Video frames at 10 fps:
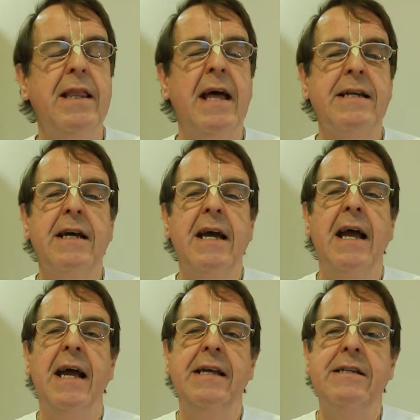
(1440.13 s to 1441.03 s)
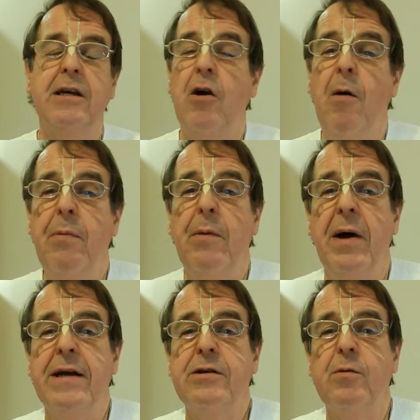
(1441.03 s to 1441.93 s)
that is a
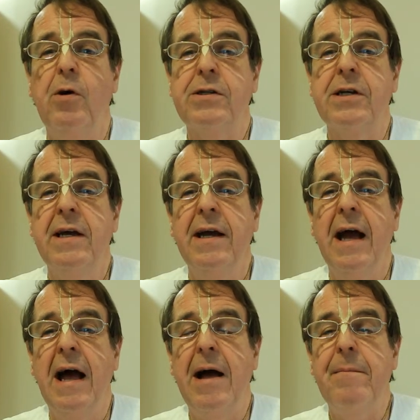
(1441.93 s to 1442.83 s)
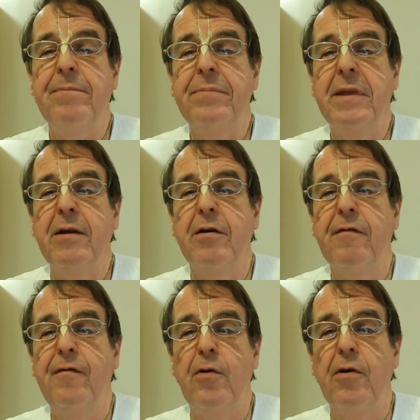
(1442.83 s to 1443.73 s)
compromise on what your
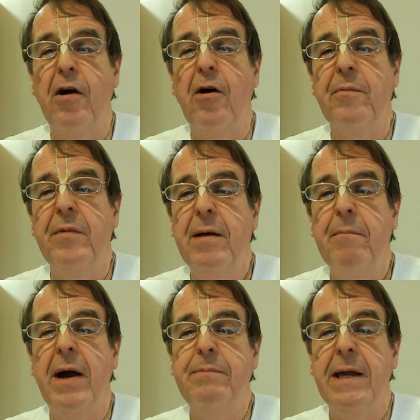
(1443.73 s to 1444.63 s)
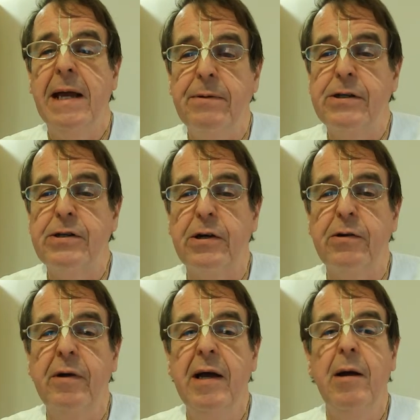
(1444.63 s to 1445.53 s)
forearm might be able to
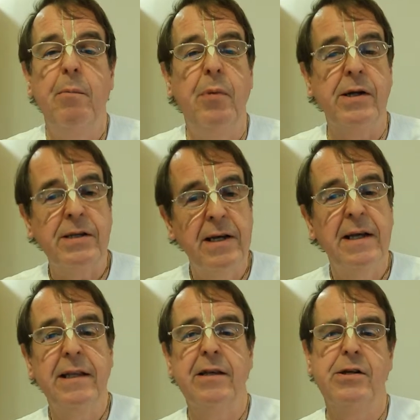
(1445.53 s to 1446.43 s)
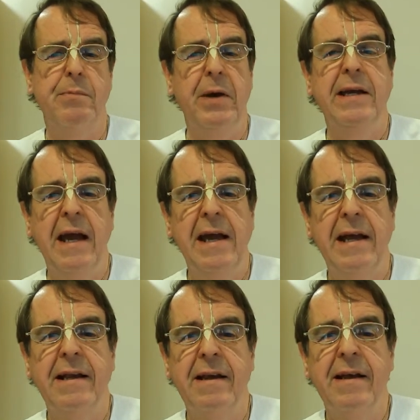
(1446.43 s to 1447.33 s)
do, but there's a big
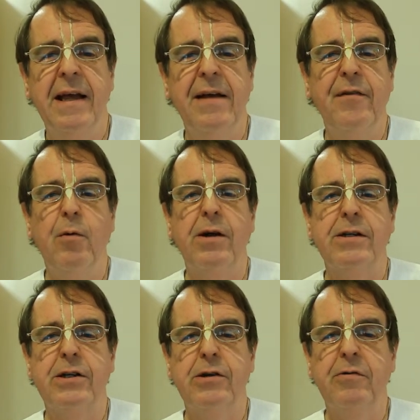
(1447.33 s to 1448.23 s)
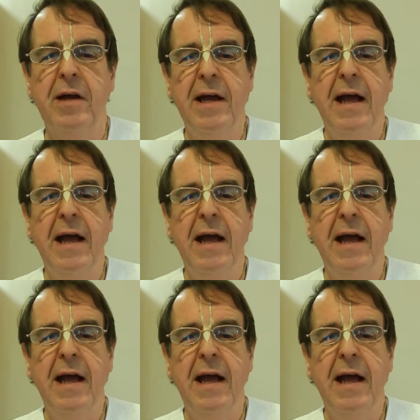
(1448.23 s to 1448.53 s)
gain if you want to